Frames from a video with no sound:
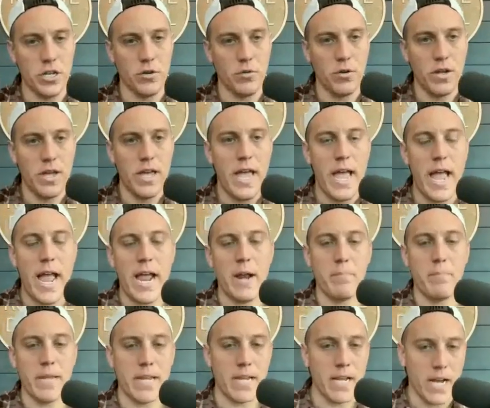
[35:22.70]
you.
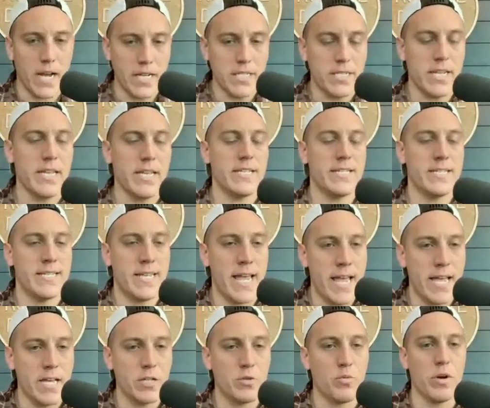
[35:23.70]
And because it
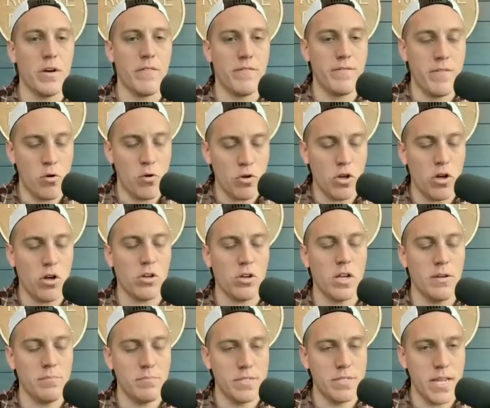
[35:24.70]
says when a phone call
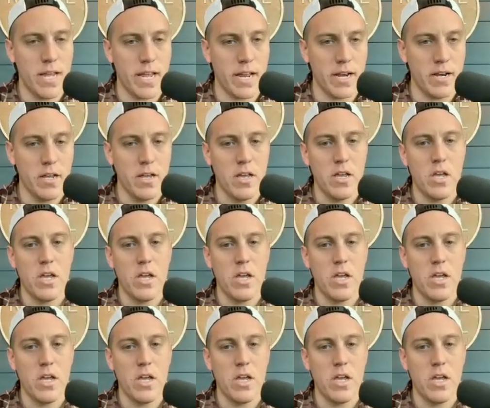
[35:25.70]
comes in,